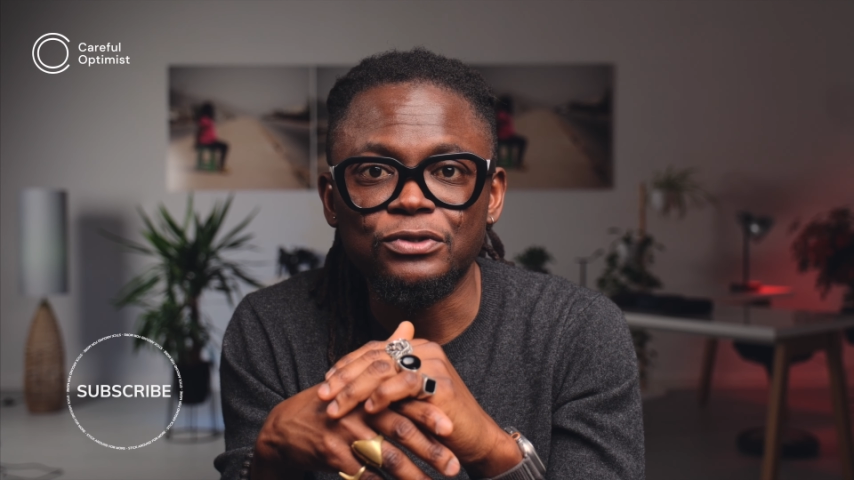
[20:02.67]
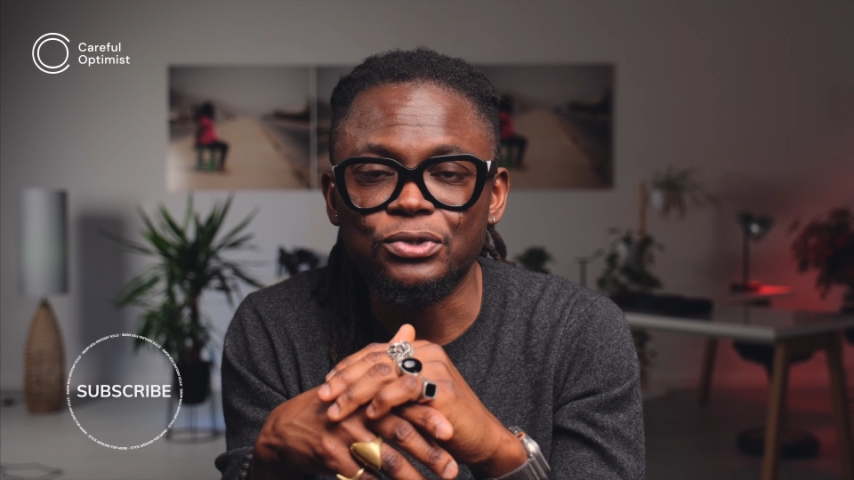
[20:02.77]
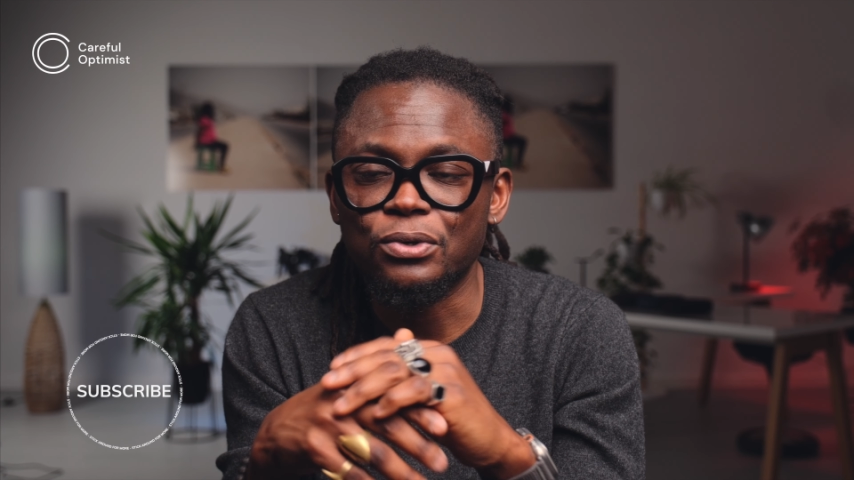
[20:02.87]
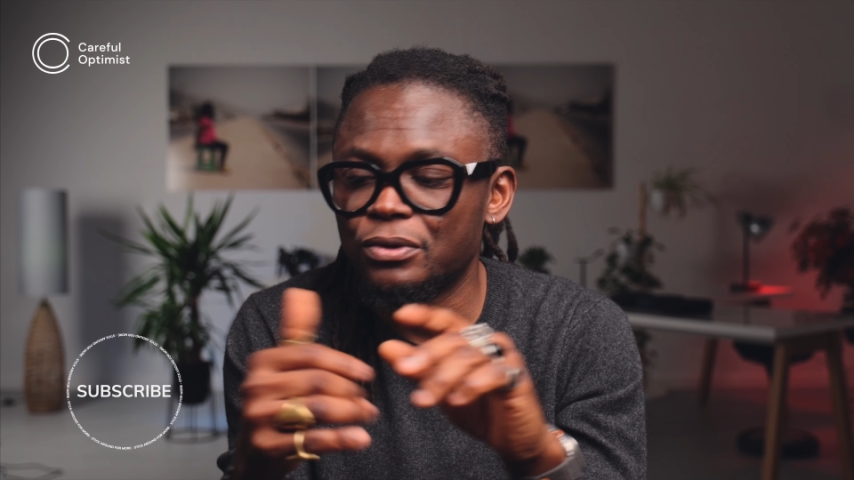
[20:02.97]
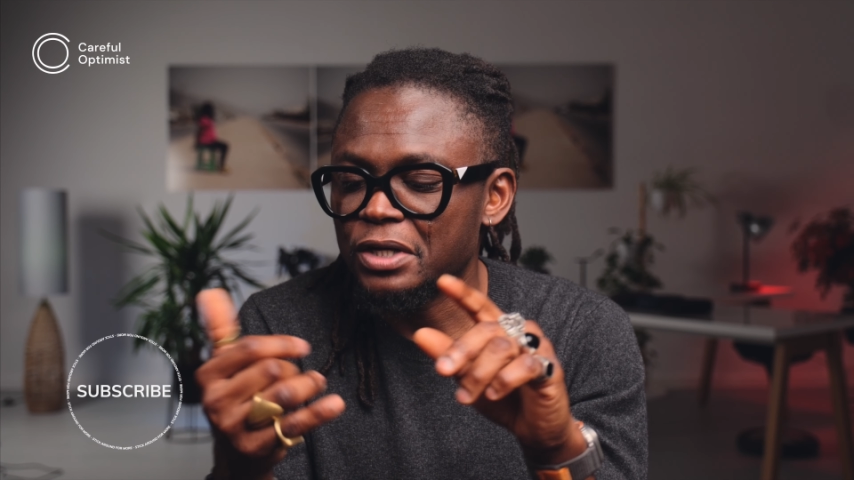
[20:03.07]

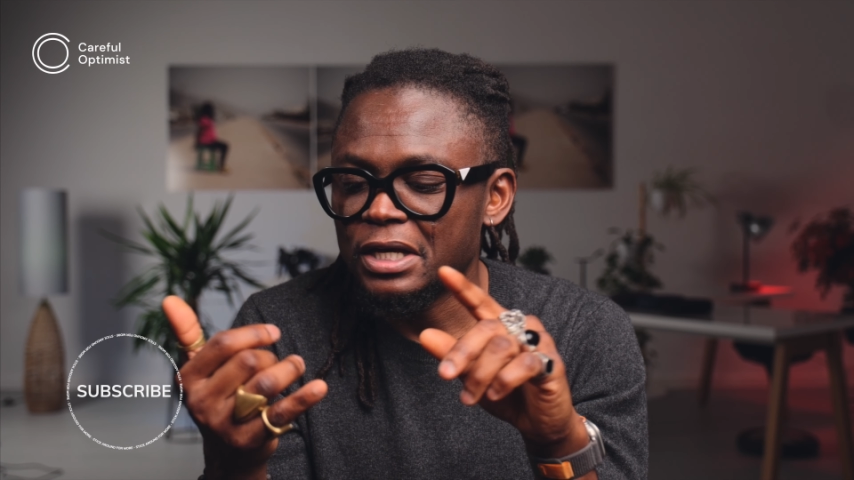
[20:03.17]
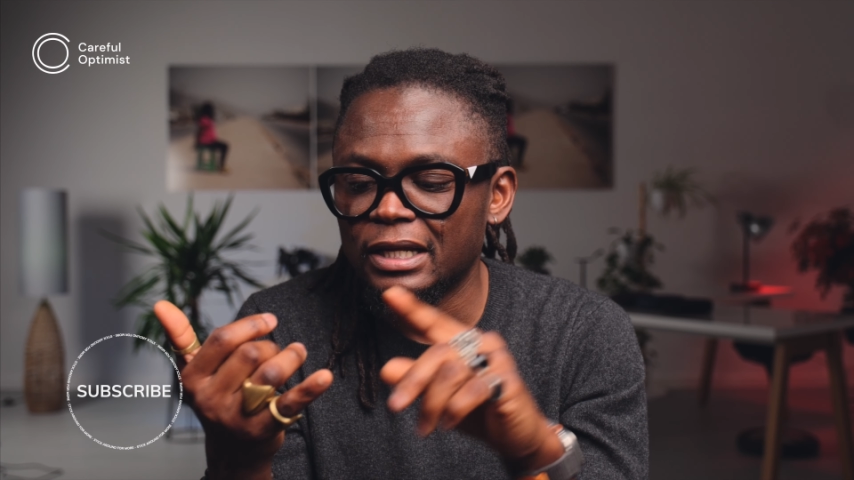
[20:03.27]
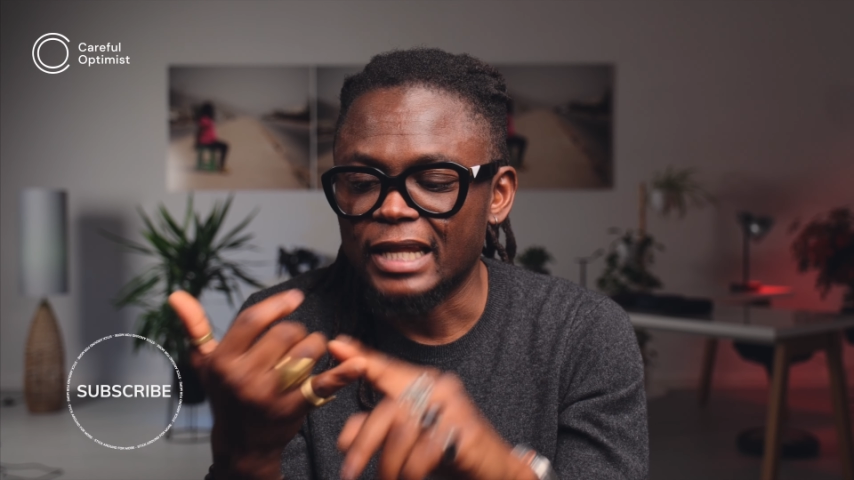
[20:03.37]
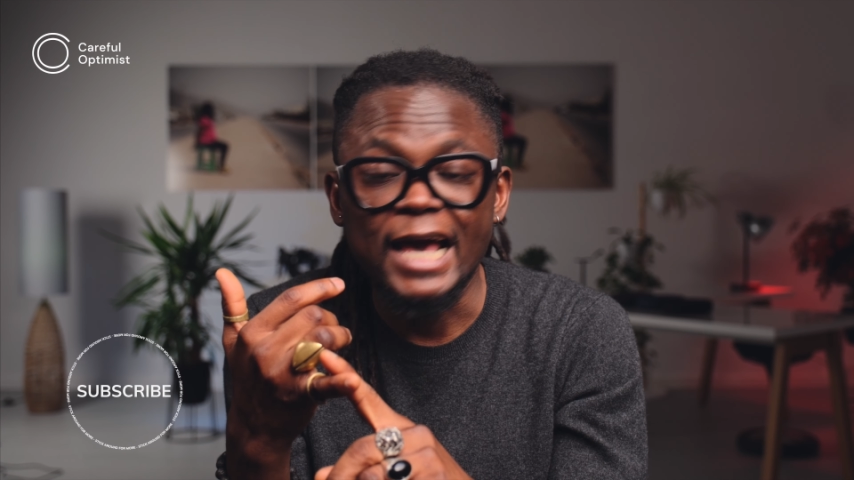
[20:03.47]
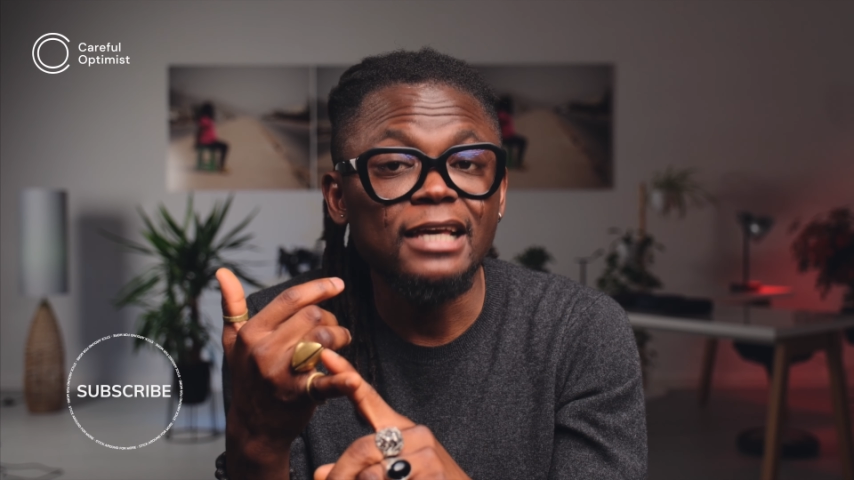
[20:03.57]
so
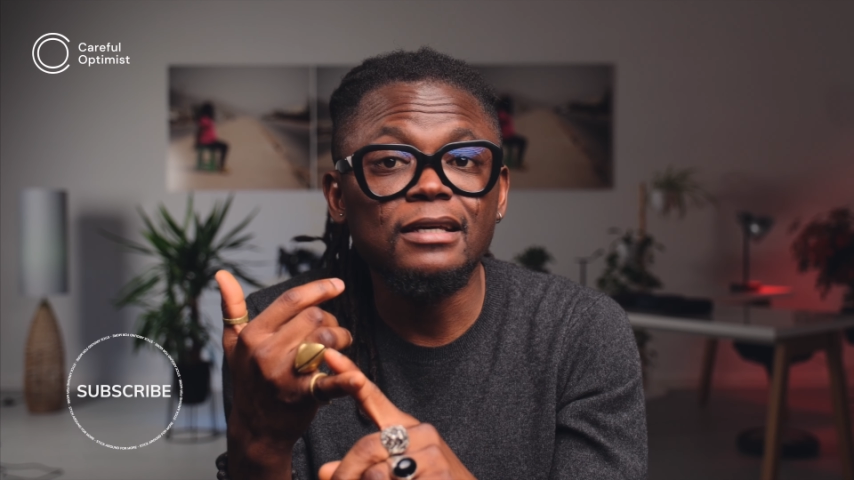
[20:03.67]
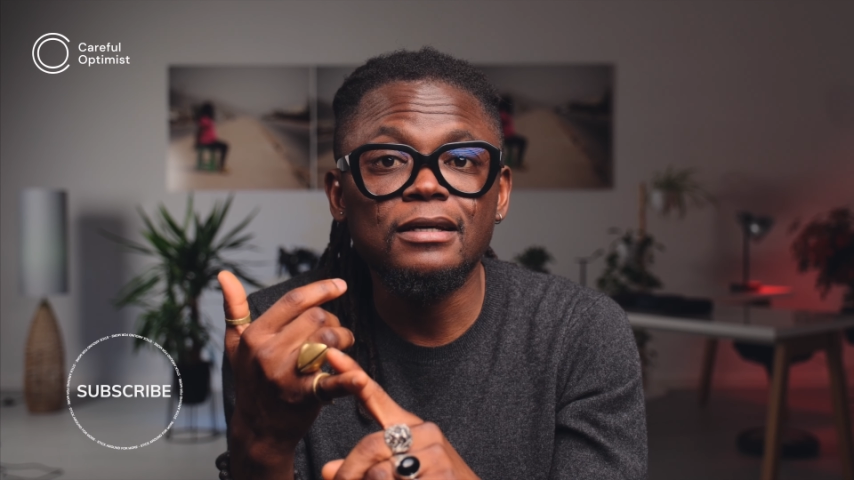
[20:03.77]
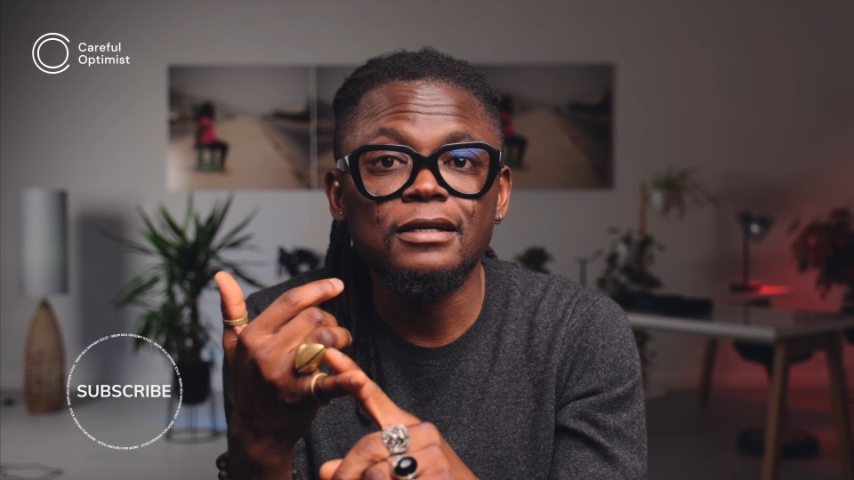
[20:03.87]
like,